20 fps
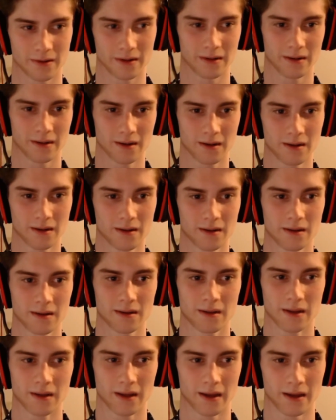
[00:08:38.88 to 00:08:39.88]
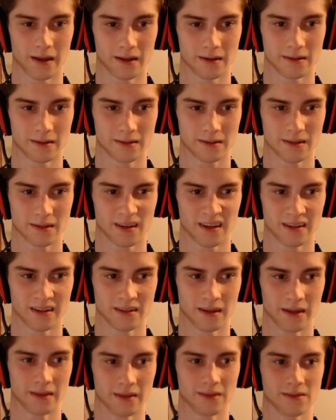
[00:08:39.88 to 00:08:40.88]

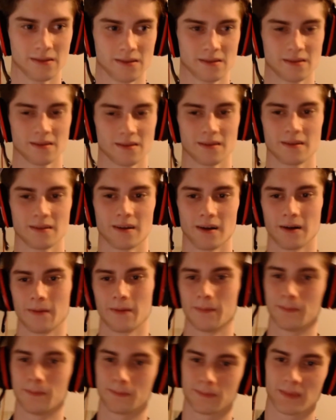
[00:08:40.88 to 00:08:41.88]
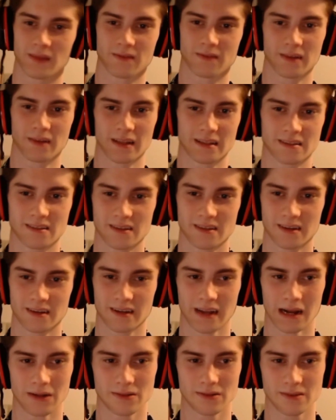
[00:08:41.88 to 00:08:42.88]
$50,000 they couldn't really pay for it.